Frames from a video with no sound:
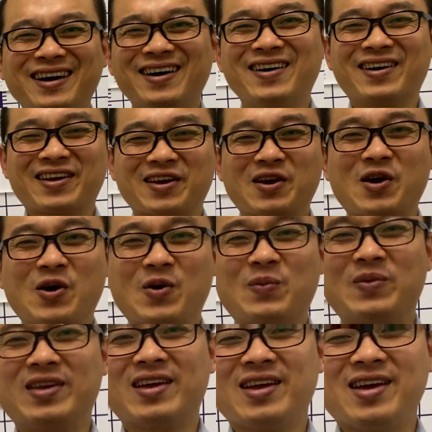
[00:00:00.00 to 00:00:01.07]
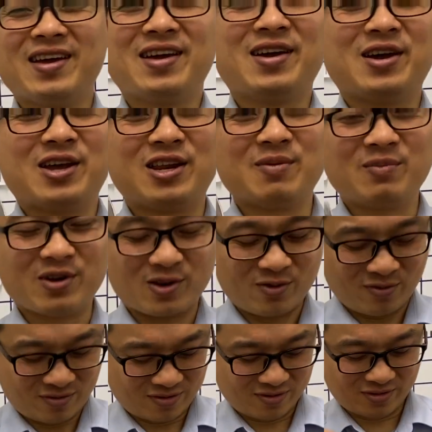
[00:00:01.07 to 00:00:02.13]
Okay, or me. In the
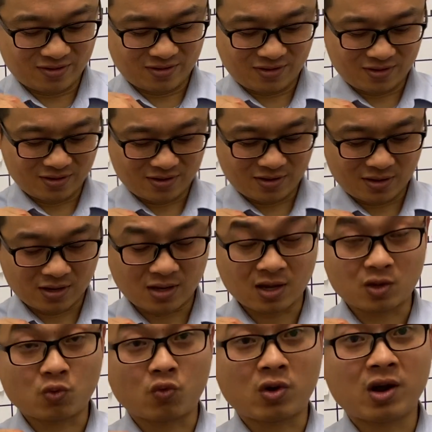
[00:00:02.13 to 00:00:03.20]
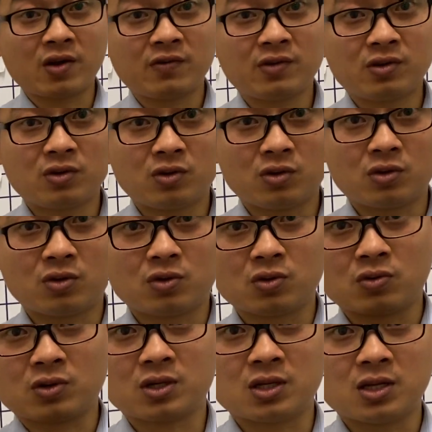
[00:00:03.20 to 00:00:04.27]
middle, get your wife to do
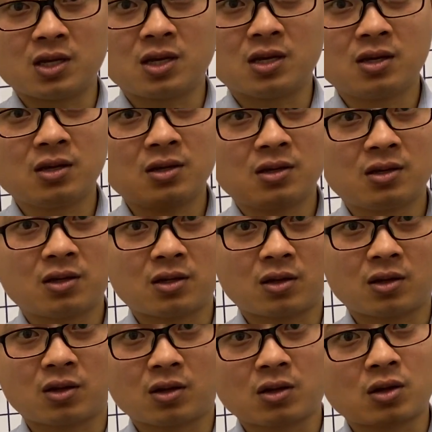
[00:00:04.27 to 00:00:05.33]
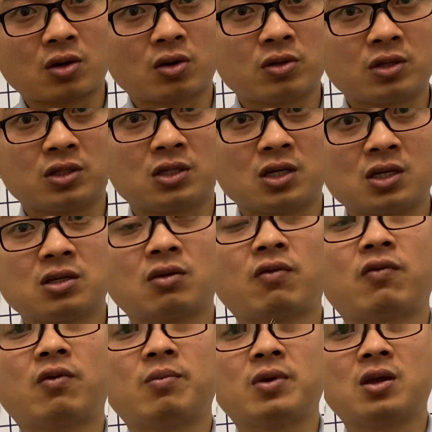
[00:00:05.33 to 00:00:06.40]
it in here, on the chest,
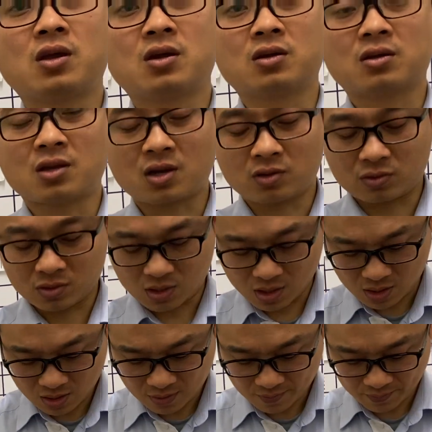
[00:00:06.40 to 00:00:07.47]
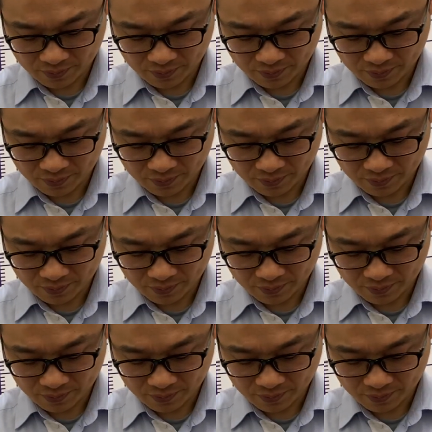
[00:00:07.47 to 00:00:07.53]
from here down to here.